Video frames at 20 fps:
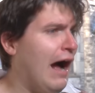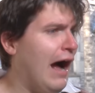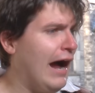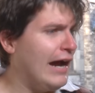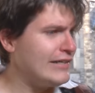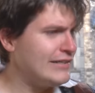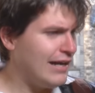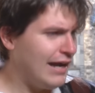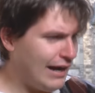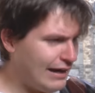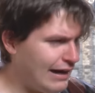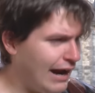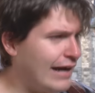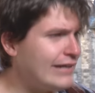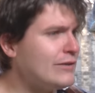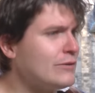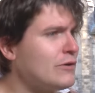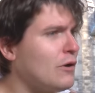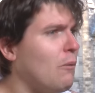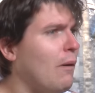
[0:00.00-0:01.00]
I
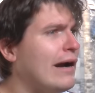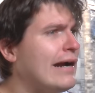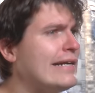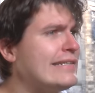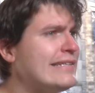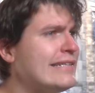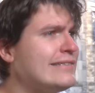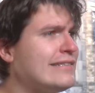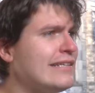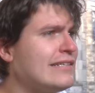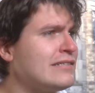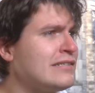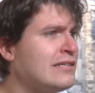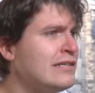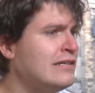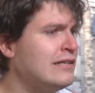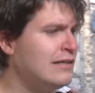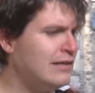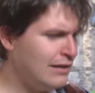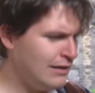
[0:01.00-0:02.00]
don't know why I did this.
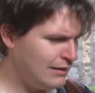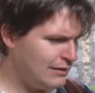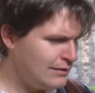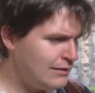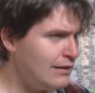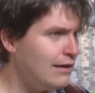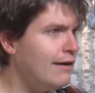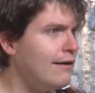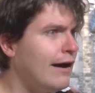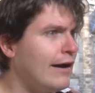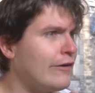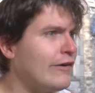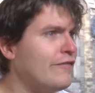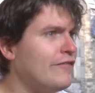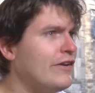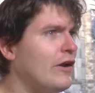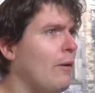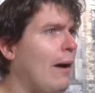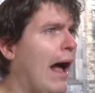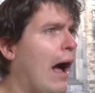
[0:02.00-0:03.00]
I don't
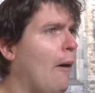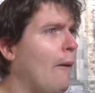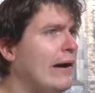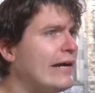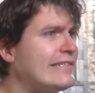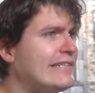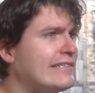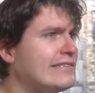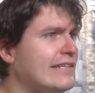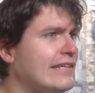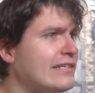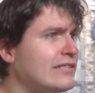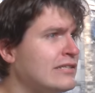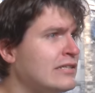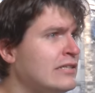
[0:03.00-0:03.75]
even know how I did this.